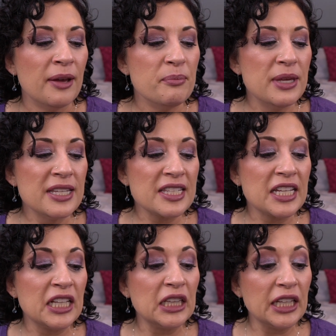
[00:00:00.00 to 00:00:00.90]
Miss
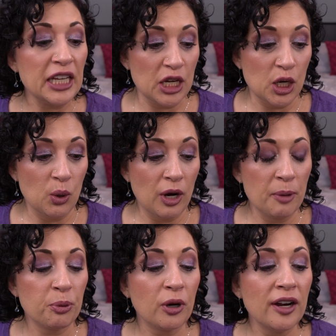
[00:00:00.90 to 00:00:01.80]
Cleo, a
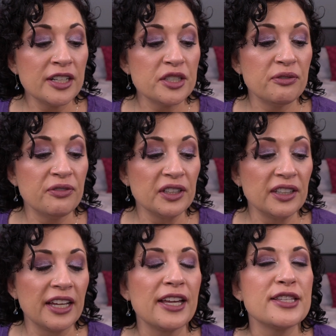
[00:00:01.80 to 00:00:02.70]
product you feel
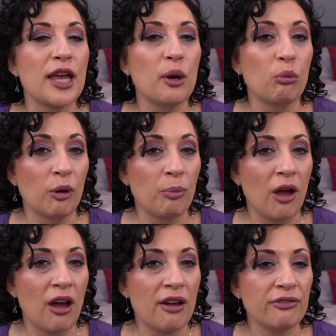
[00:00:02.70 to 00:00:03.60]
like is a
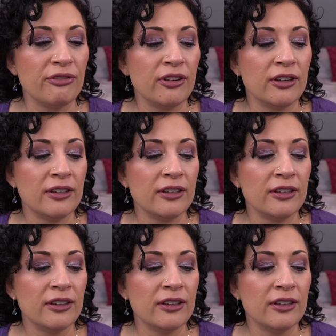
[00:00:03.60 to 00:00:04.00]
ripoff.